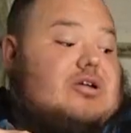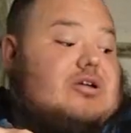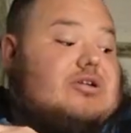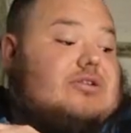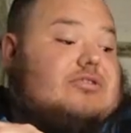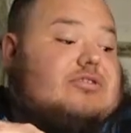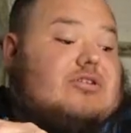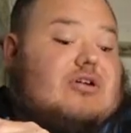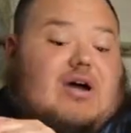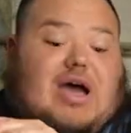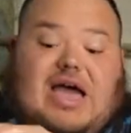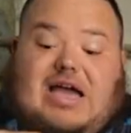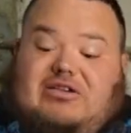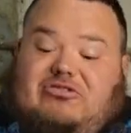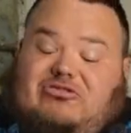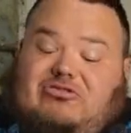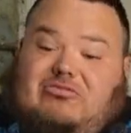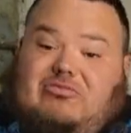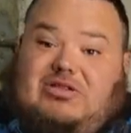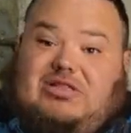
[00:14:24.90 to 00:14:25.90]
So
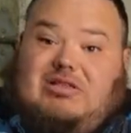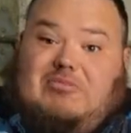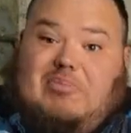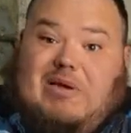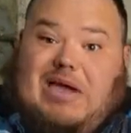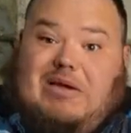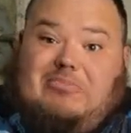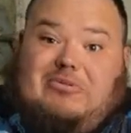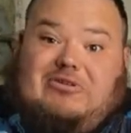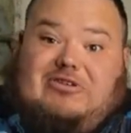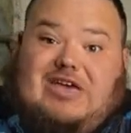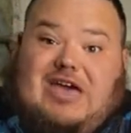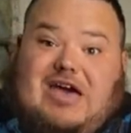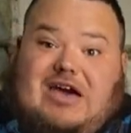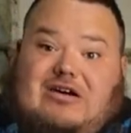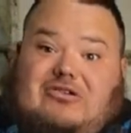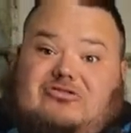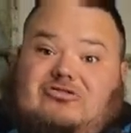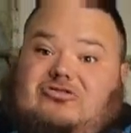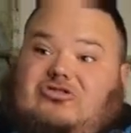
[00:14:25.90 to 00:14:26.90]
actually with the paper
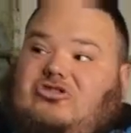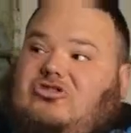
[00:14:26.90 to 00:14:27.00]
towels,